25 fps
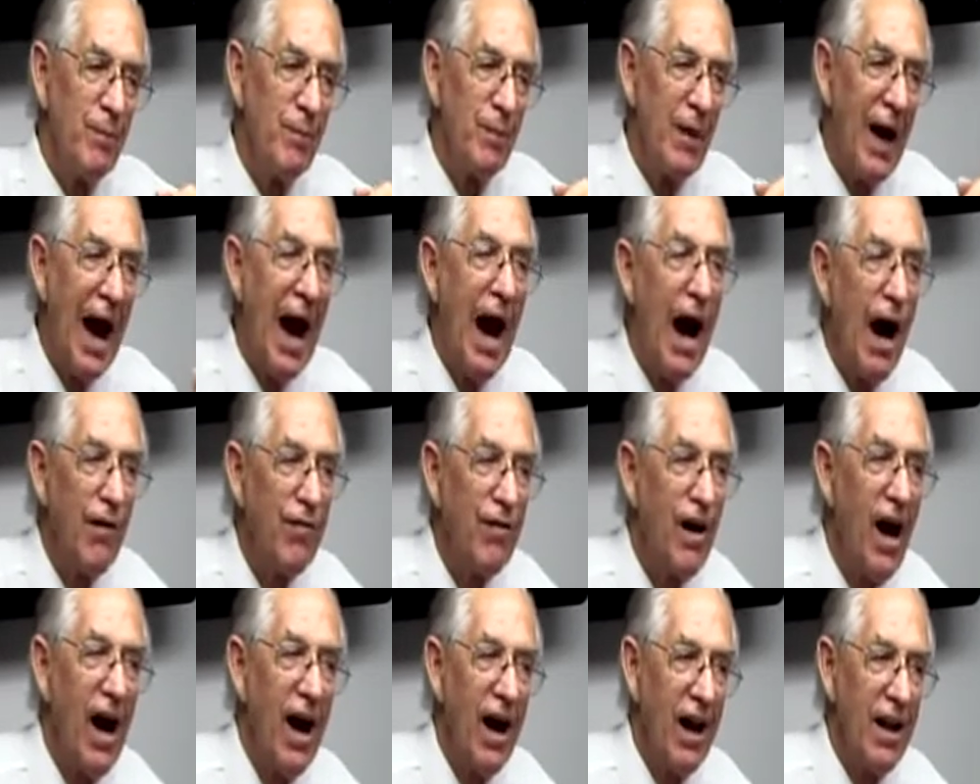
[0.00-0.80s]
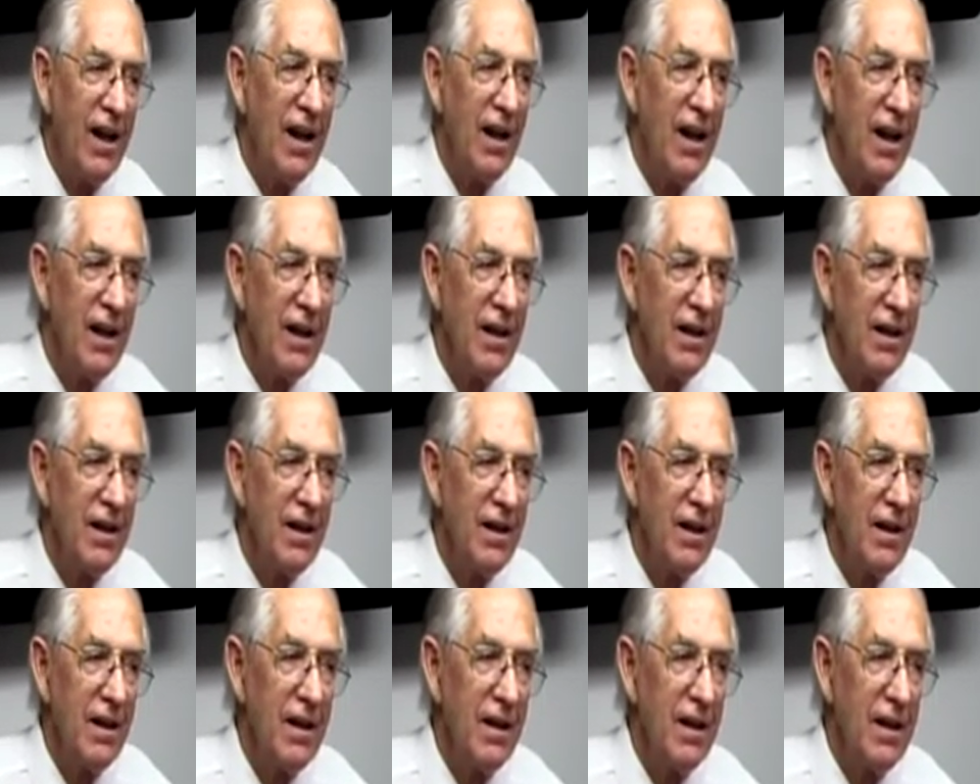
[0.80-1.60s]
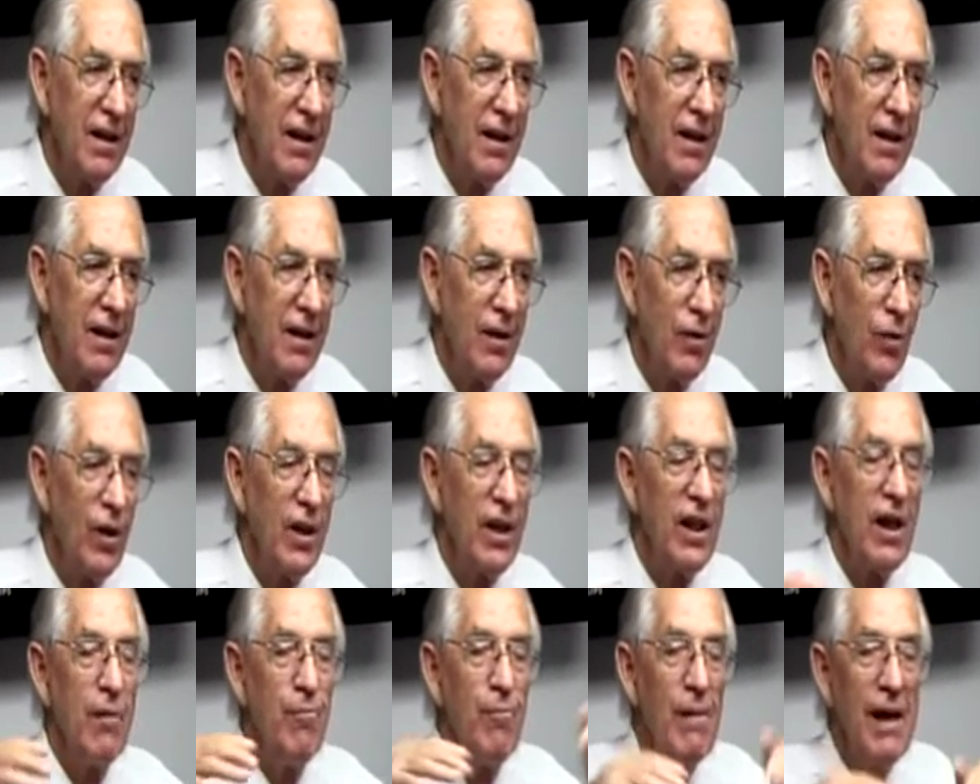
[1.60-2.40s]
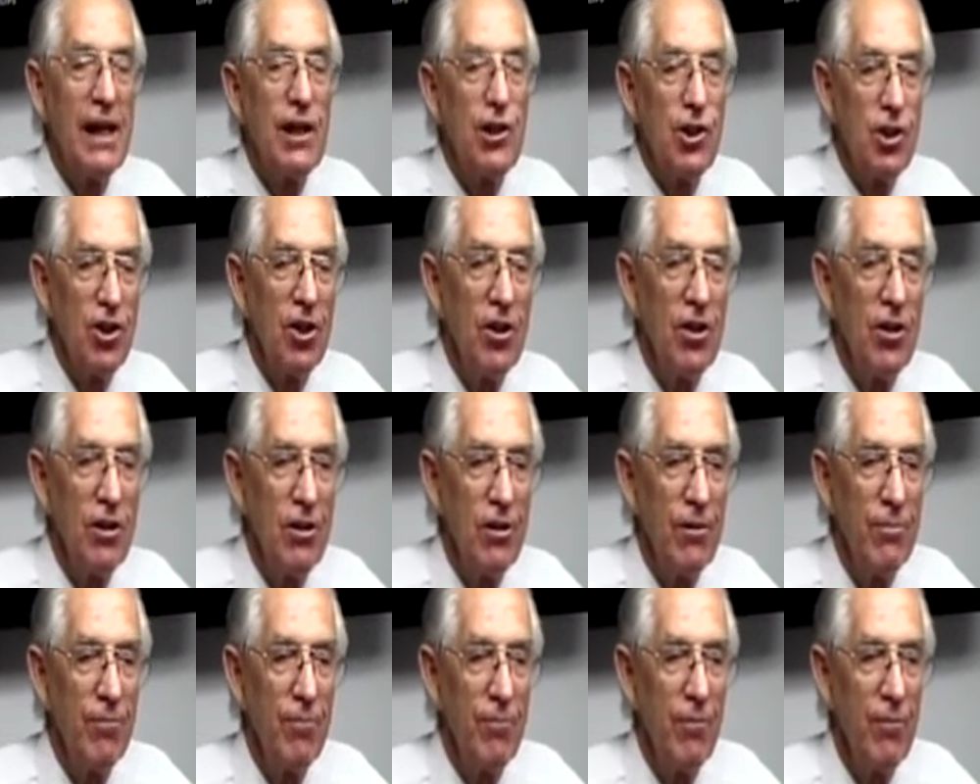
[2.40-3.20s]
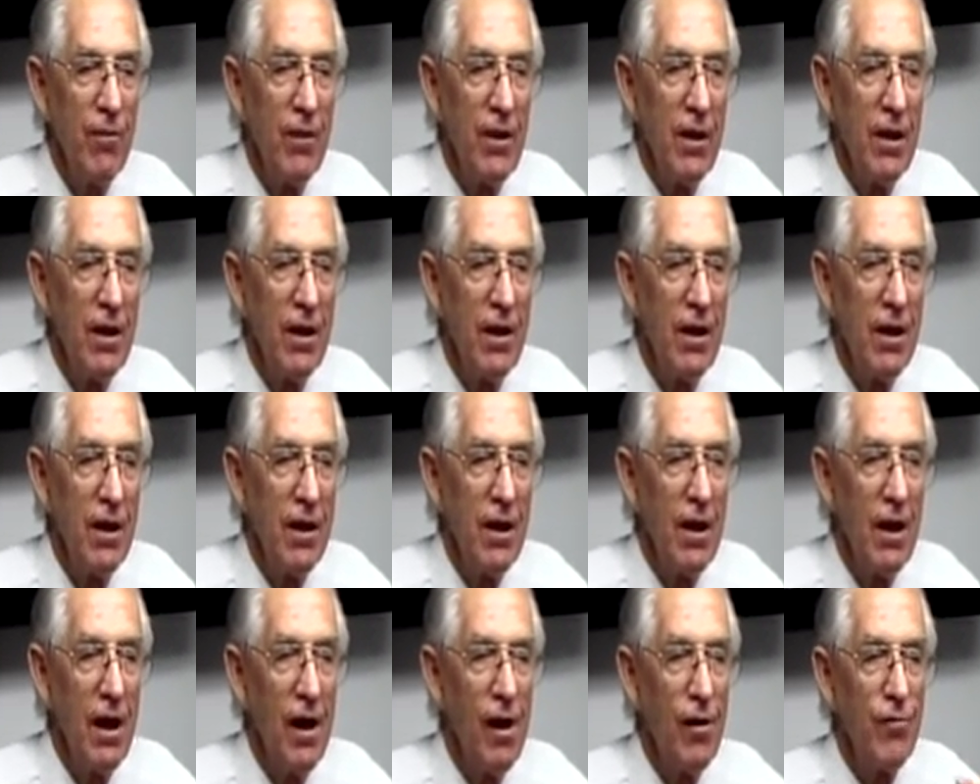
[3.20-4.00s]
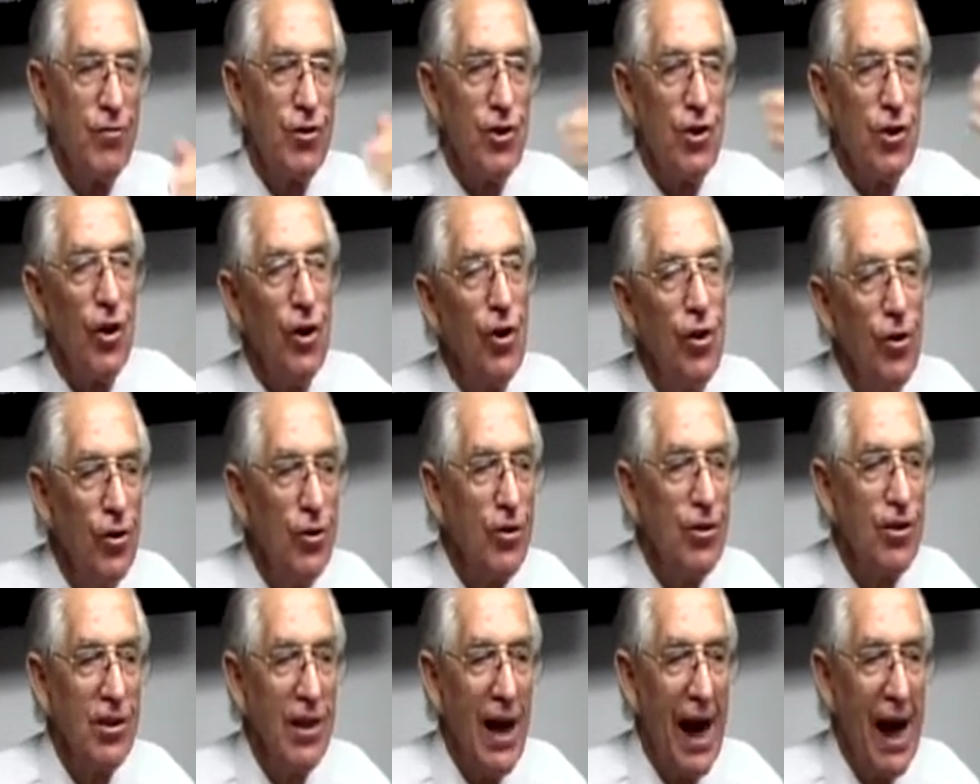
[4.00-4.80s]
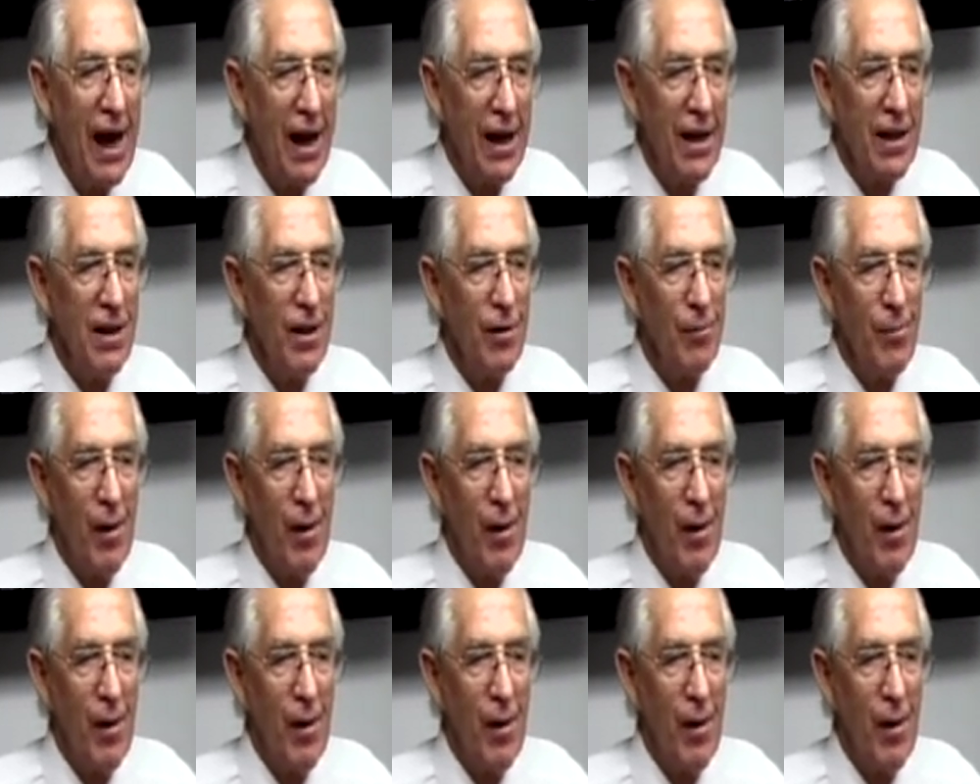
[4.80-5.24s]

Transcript: half-heartedly, with a mixture of truth out of the